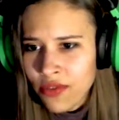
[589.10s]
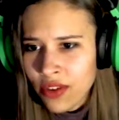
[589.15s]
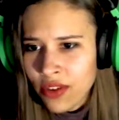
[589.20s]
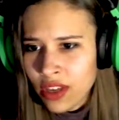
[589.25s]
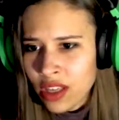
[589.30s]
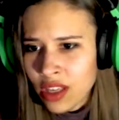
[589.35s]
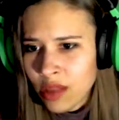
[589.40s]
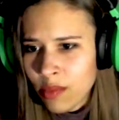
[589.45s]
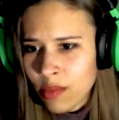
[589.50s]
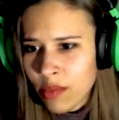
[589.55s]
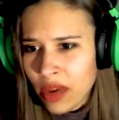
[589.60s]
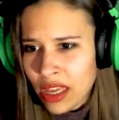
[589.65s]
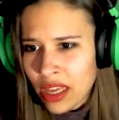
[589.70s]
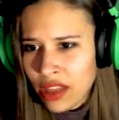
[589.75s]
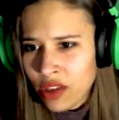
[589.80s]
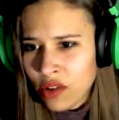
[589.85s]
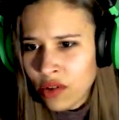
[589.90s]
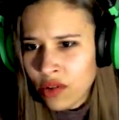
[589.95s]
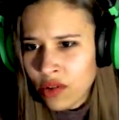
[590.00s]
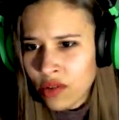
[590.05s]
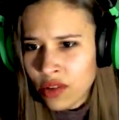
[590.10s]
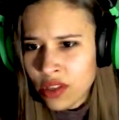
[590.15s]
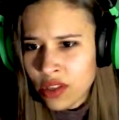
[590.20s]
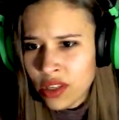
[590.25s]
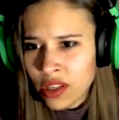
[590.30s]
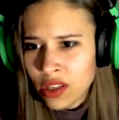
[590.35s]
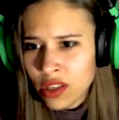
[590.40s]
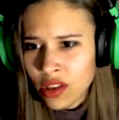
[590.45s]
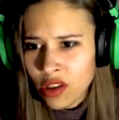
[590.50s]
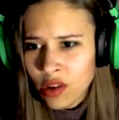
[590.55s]
freaking bad
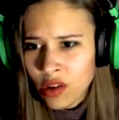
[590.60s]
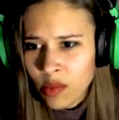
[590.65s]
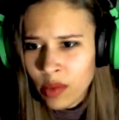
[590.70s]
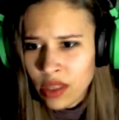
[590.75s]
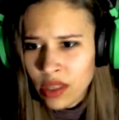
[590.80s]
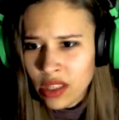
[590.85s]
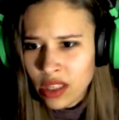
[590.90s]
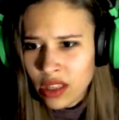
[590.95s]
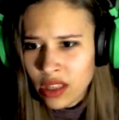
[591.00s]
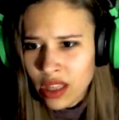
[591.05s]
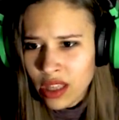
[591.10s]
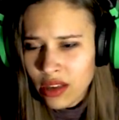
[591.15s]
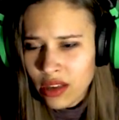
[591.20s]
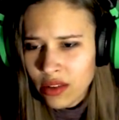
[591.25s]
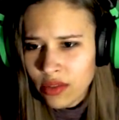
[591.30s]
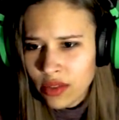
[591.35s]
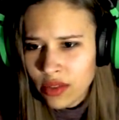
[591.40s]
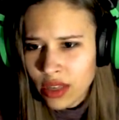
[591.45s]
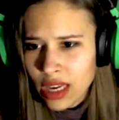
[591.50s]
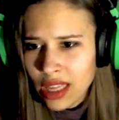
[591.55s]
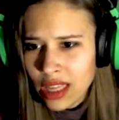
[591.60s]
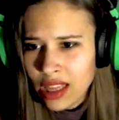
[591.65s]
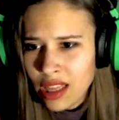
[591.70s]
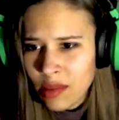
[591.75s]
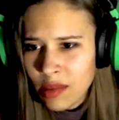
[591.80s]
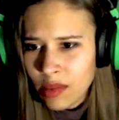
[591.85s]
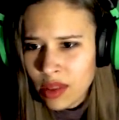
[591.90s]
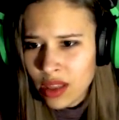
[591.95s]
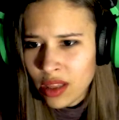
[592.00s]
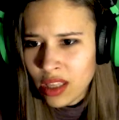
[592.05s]
cones. Nobody. God
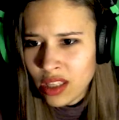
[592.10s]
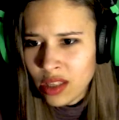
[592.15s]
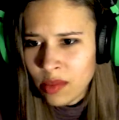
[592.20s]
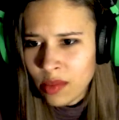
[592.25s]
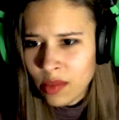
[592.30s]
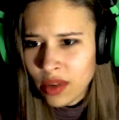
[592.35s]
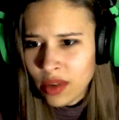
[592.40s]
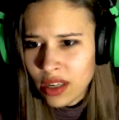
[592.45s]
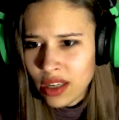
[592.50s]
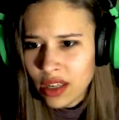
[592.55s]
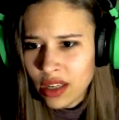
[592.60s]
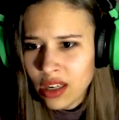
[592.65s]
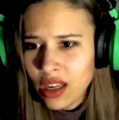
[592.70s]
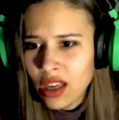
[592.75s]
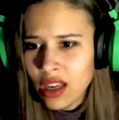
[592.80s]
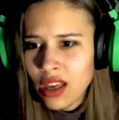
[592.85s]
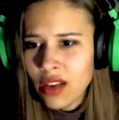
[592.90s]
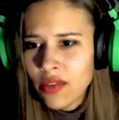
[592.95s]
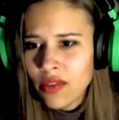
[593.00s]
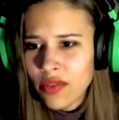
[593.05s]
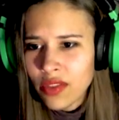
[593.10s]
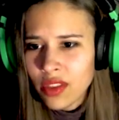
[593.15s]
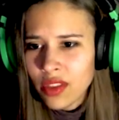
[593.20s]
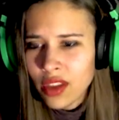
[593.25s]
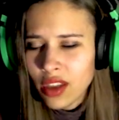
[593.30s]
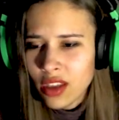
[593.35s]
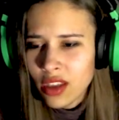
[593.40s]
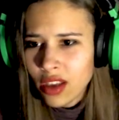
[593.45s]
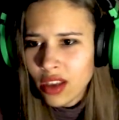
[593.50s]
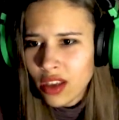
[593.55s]
damn it, teddy bear.
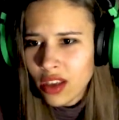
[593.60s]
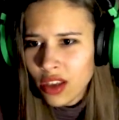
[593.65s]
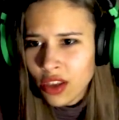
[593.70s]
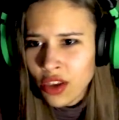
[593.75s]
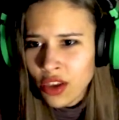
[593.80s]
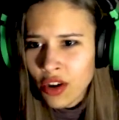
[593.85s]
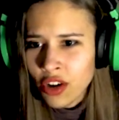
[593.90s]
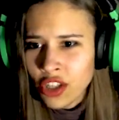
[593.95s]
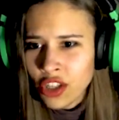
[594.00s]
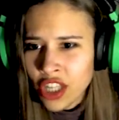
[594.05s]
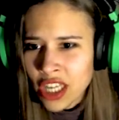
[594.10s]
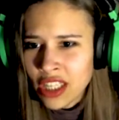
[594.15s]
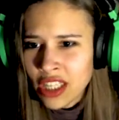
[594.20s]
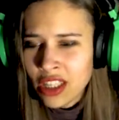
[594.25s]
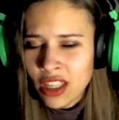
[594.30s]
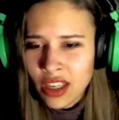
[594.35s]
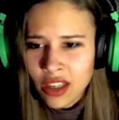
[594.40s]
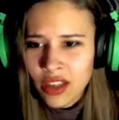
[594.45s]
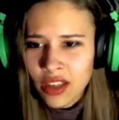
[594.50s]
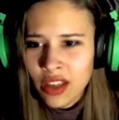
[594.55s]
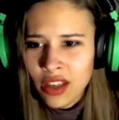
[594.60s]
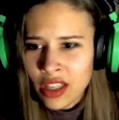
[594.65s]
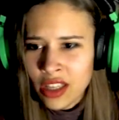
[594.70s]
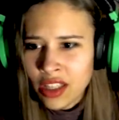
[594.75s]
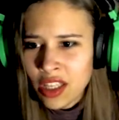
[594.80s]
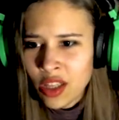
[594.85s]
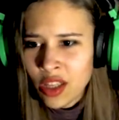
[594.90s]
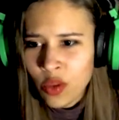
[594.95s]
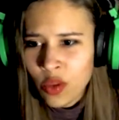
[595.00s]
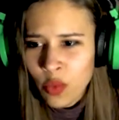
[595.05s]
You're just an
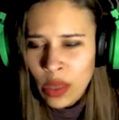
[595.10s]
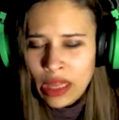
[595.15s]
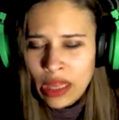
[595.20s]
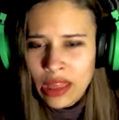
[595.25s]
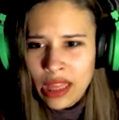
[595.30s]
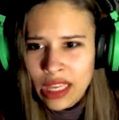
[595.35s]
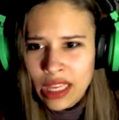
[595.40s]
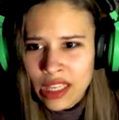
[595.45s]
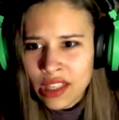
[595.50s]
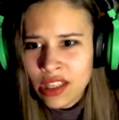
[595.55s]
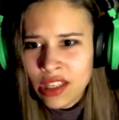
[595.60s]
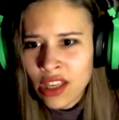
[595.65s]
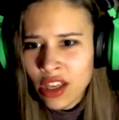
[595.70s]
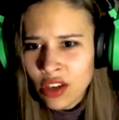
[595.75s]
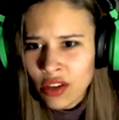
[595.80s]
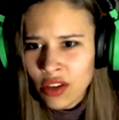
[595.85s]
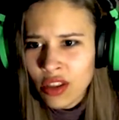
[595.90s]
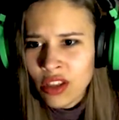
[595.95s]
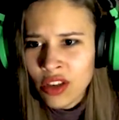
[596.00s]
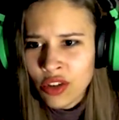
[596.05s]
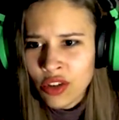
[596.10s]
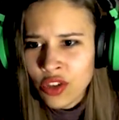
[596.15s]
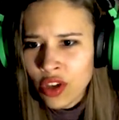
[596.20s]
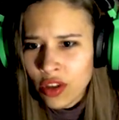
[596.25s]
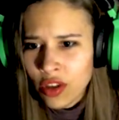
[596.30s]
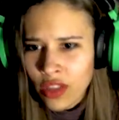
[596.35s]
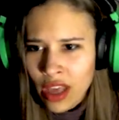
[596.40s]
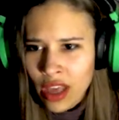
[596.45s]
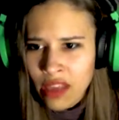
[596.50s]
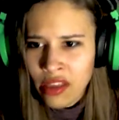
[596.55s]
innocent witness, and you
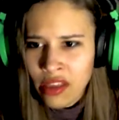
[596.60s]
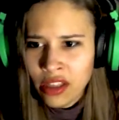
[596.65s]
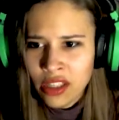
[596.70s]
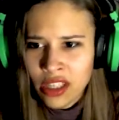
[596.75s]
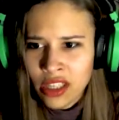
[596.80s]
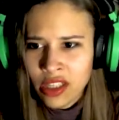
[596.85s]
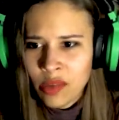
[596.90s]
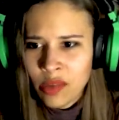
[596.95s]
saw nothing, teddy